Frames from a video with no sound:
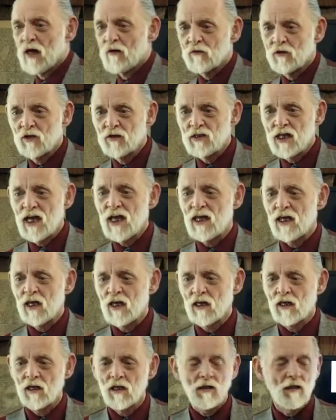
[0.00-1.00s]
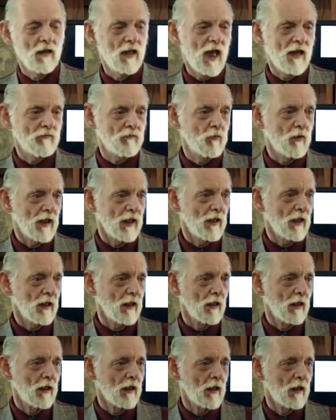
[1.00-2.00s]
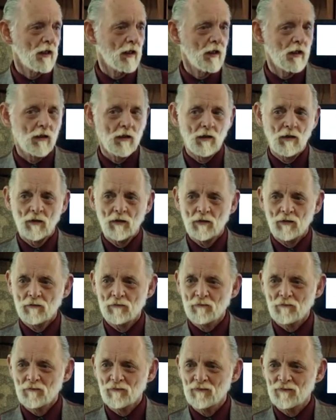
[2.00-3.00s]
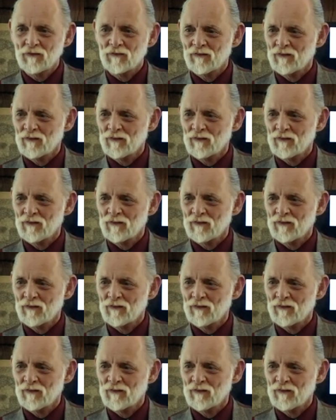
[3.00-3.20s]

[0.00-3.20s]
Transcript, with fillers: have a good day in the last week? Yeah.